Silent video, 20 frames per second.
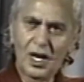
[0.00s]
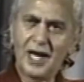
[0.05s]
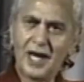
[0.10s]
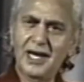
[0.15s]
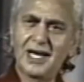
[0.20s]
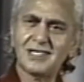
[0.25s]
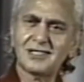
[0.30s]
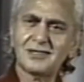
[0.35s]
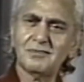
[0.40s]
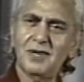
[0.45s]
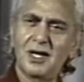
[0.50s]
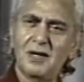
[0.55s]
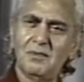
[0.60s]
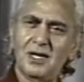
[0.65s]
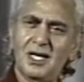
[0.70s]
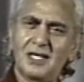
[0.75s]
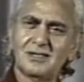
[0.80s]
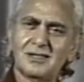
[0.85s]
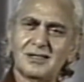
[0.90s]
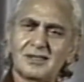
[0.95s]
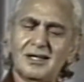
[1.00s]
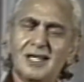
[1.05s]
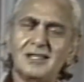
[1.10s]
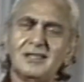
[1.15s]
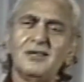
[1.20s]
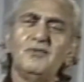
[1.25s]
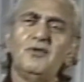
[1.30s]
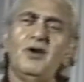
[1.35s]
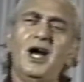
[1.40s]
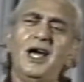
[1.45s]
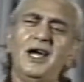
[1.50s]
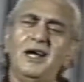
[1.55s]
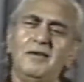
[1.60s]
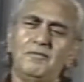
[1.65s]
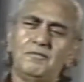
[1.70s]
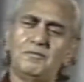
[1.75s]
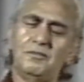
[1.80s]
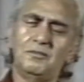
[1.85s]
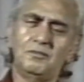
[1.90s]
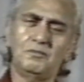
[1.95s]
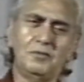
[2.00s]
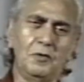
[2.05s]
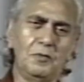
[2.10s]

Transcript: So I asked my master, I said, why